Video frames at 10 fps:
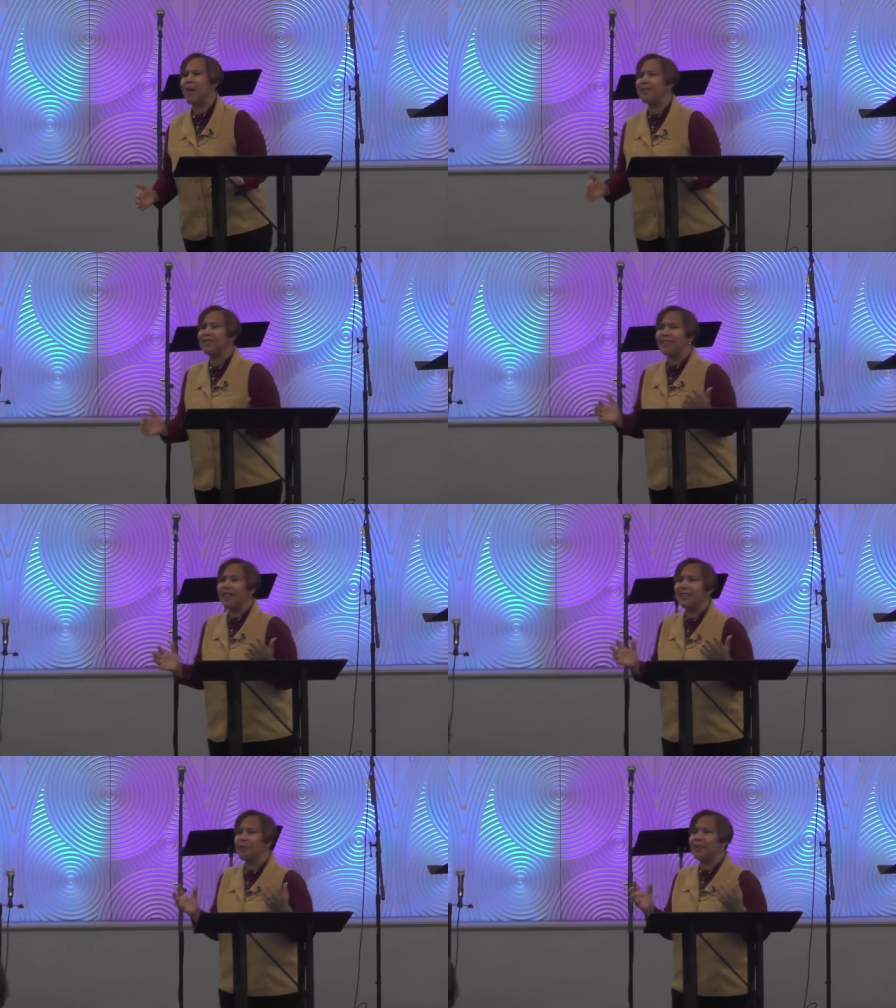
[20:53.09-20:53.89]
I just
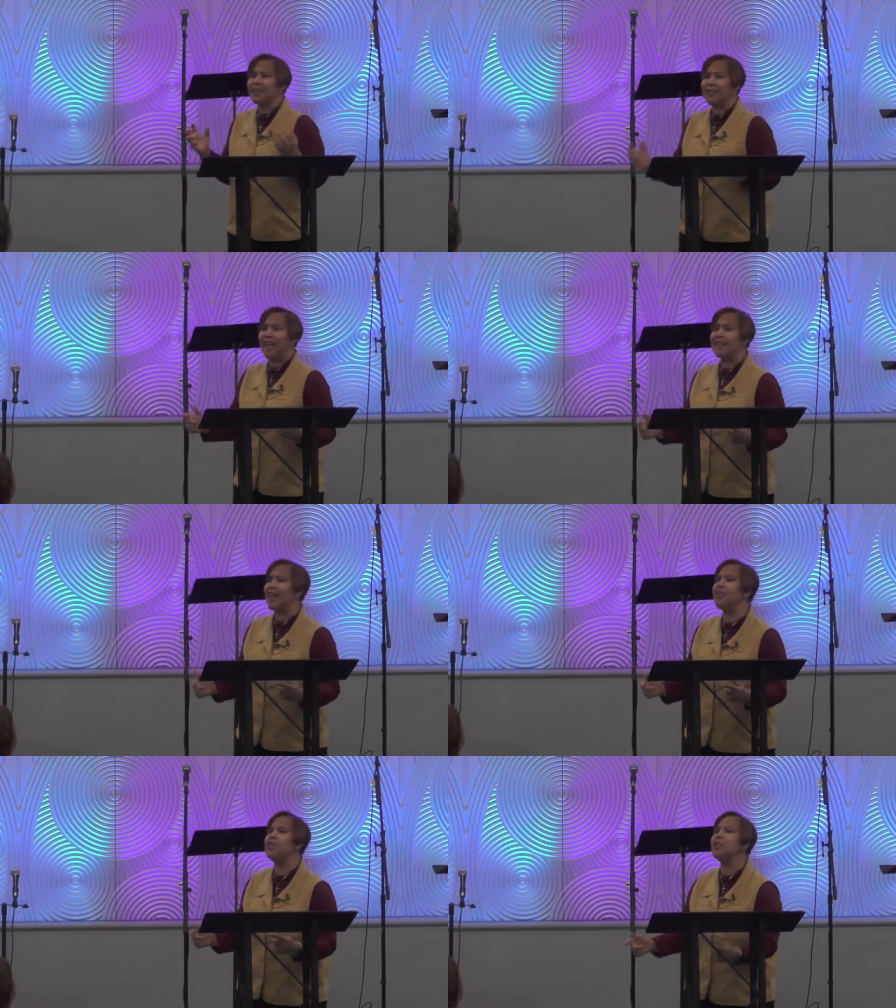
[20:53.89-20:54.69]
got so excited.
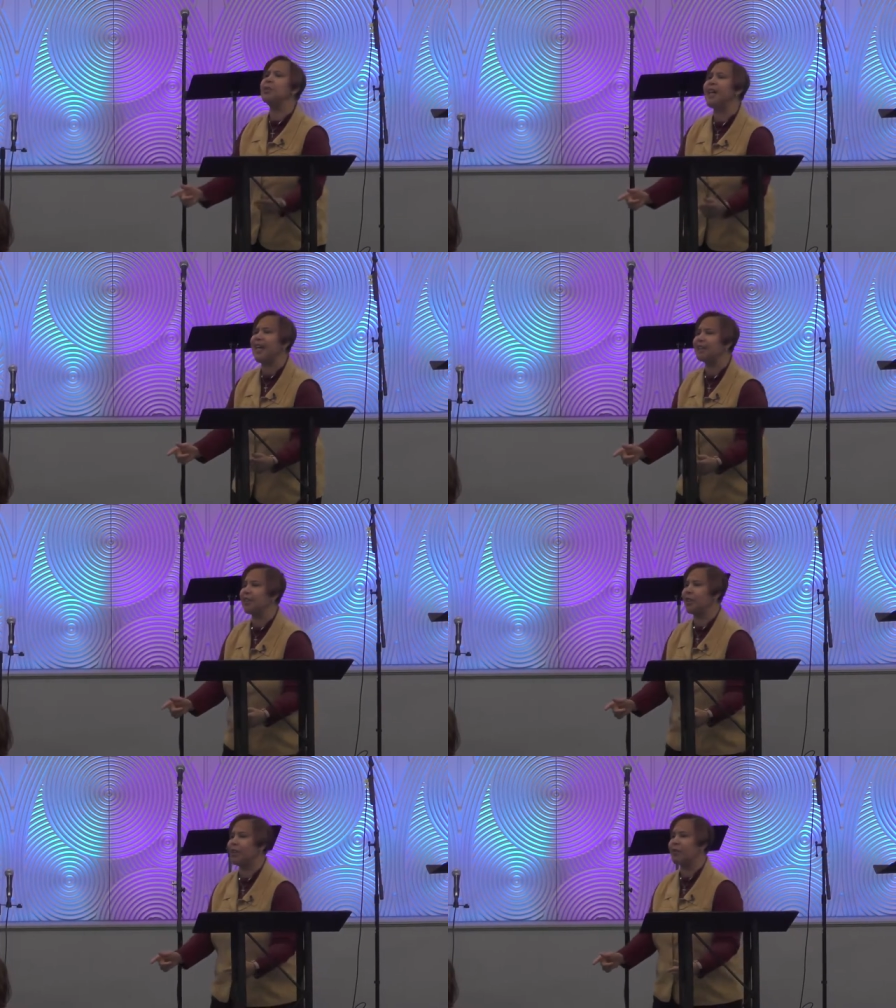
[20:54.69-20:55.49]
I knew I had to
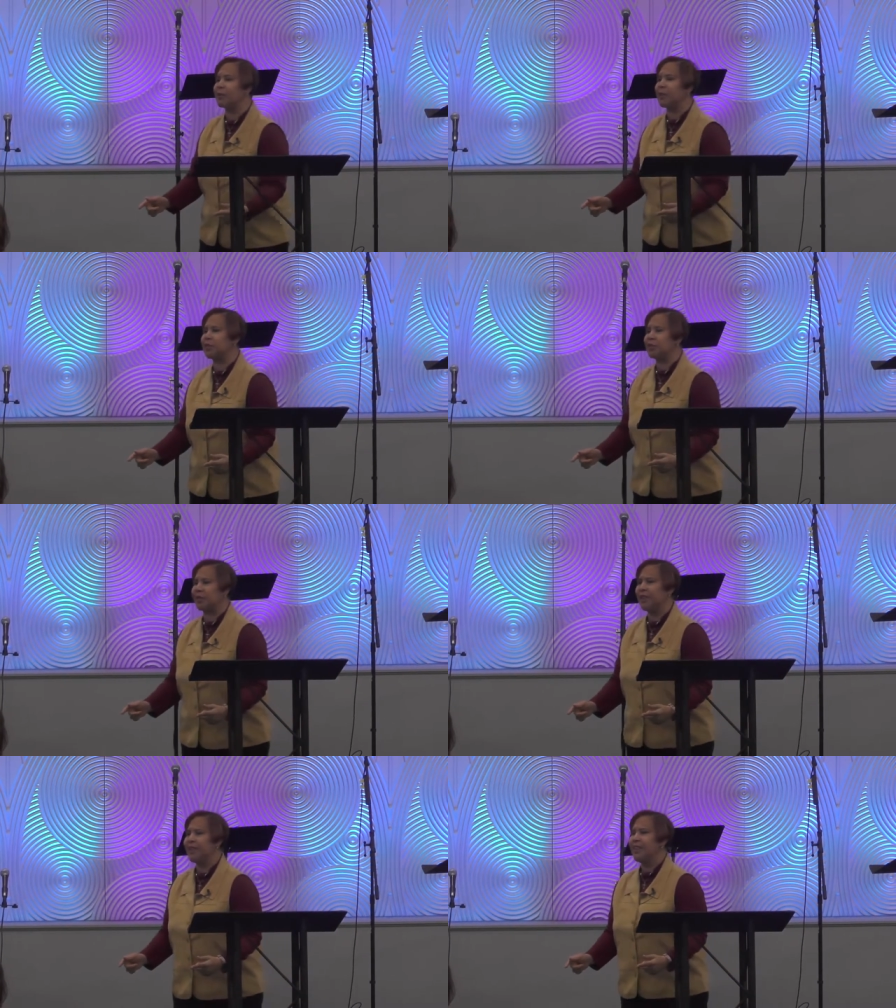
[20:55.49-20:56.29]
call up
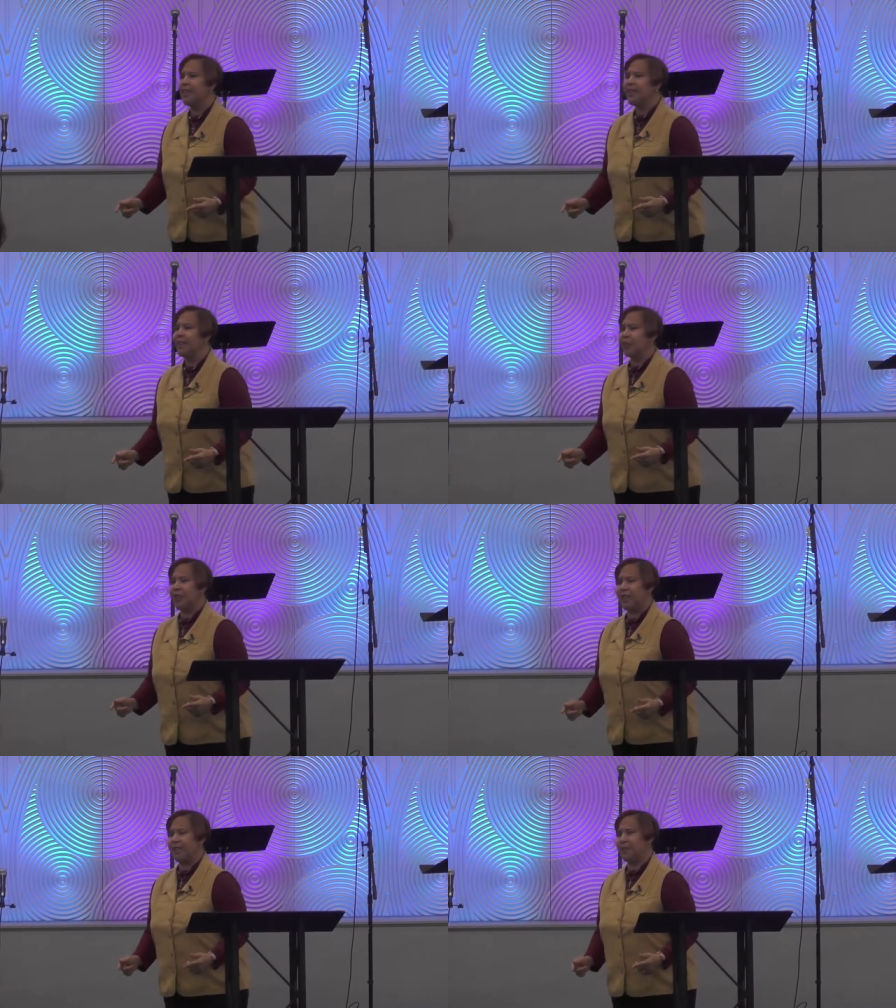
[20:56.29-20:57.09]
ministry for
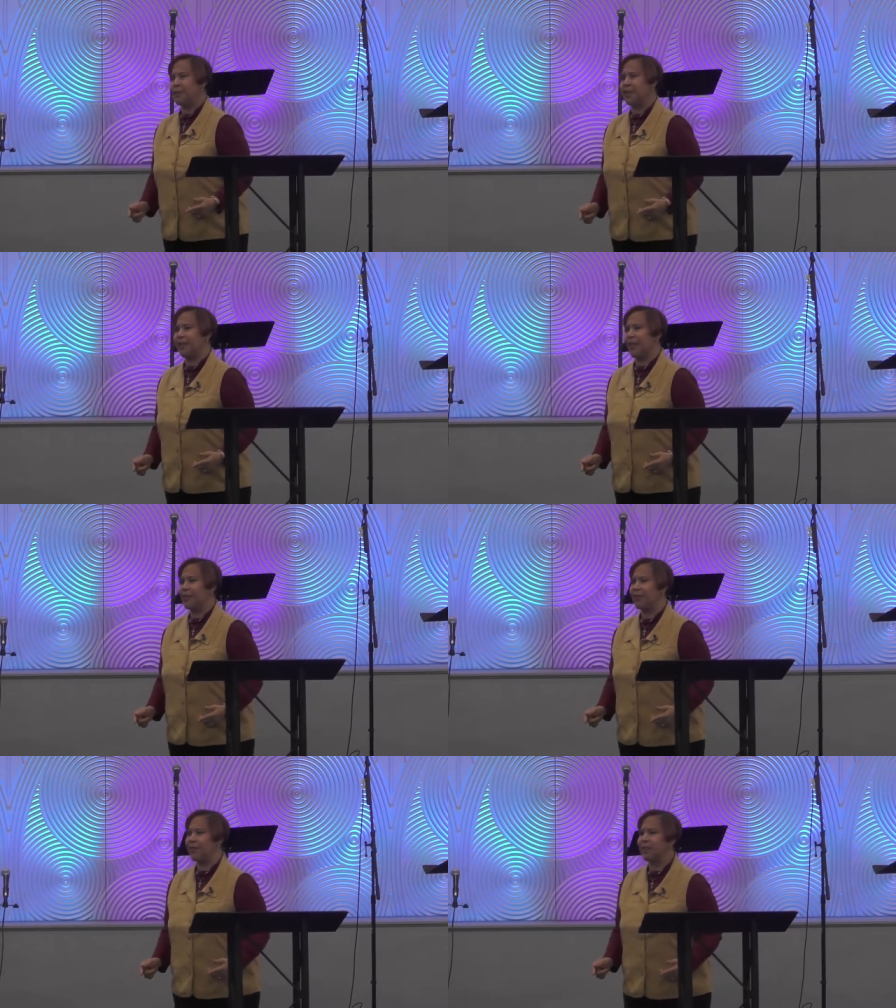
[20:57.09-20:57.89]
kids in my
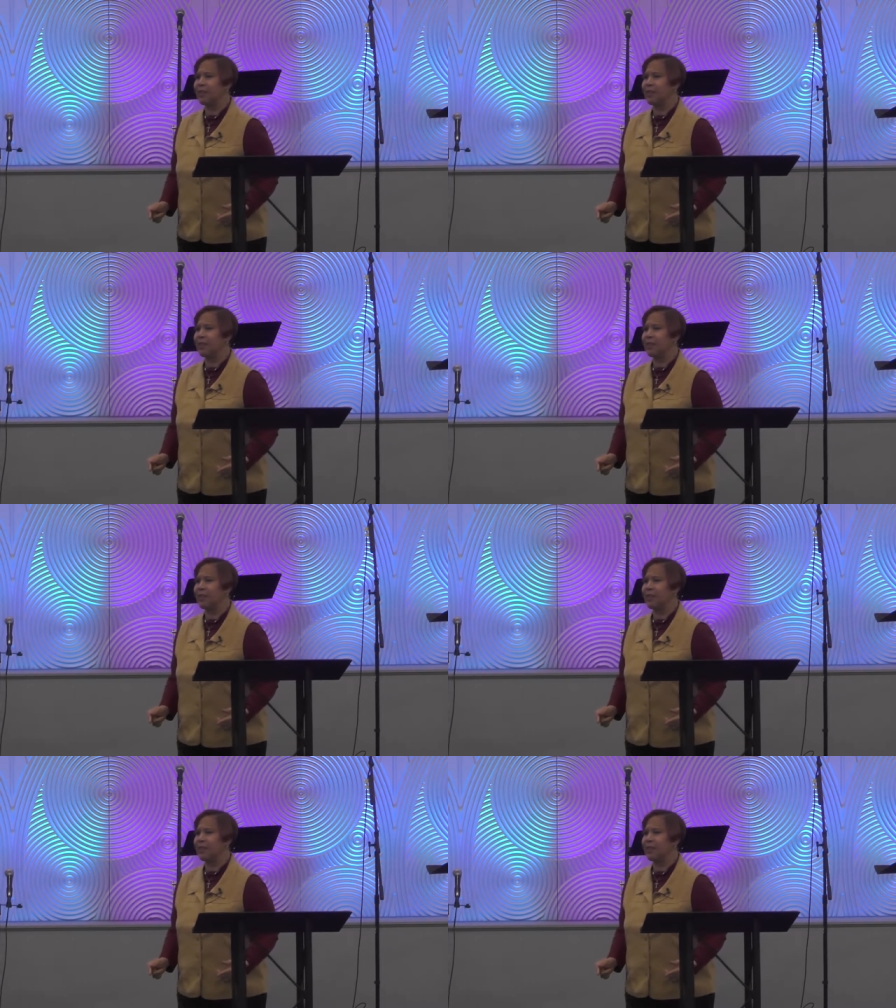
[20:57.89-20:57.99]
life.